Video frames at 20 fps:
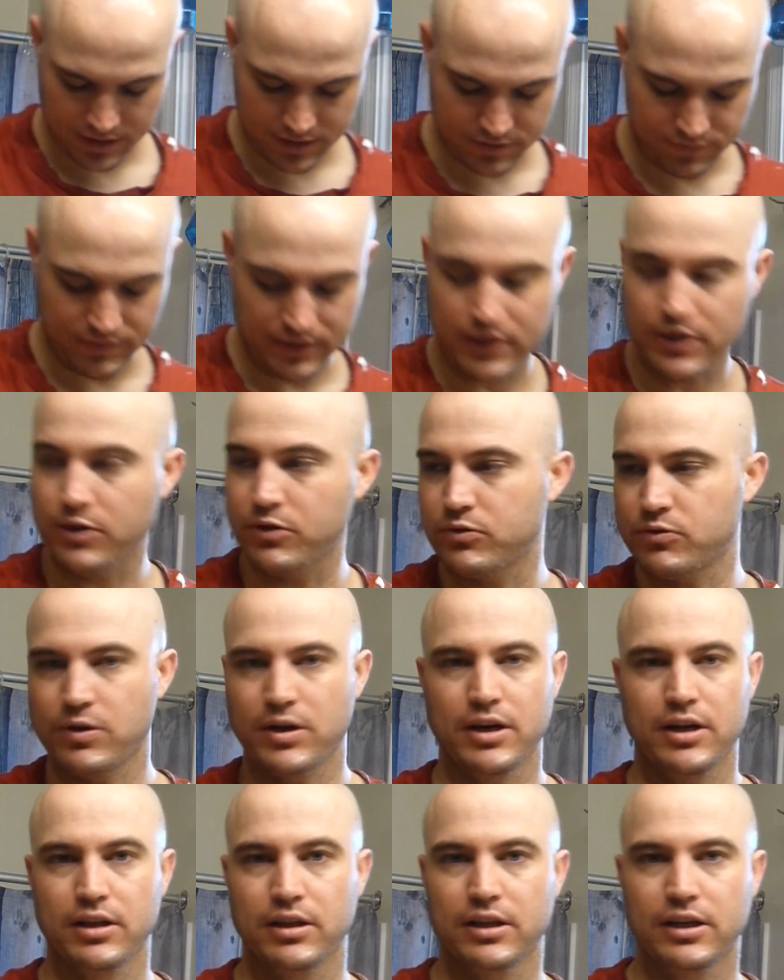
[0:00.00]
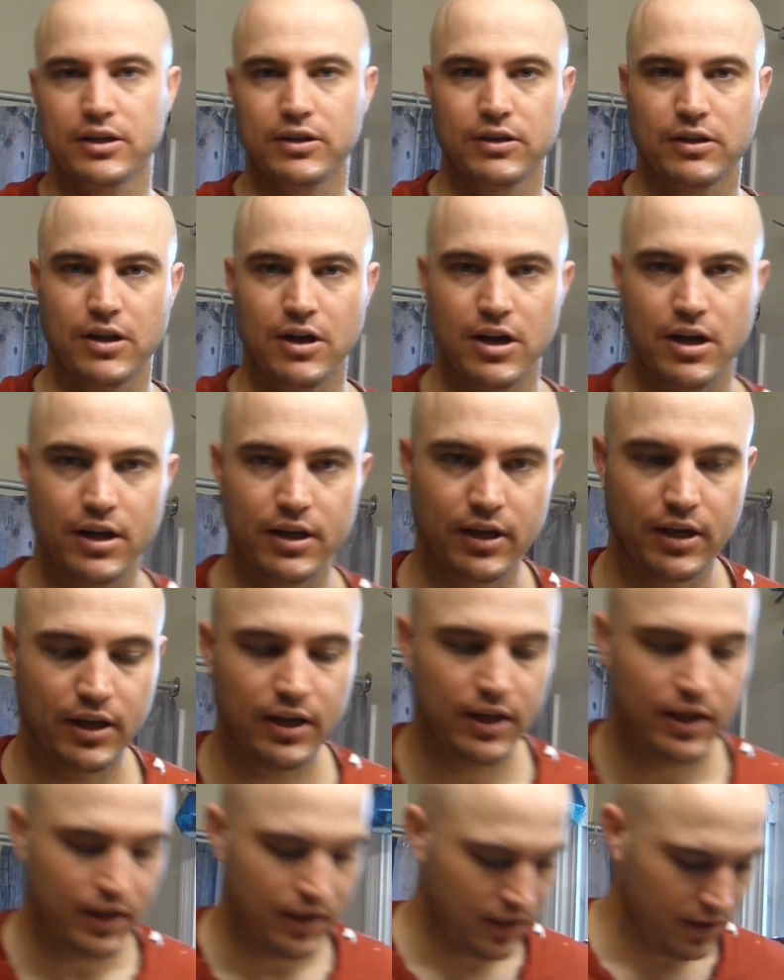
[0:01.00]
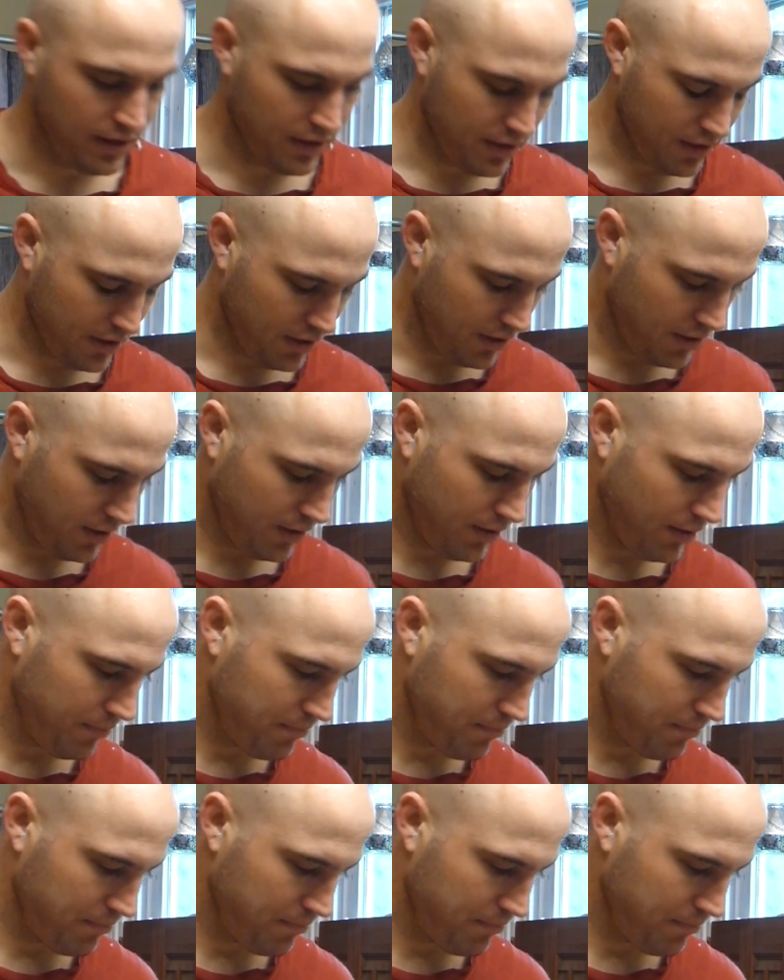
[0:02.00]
this video is running a little long. The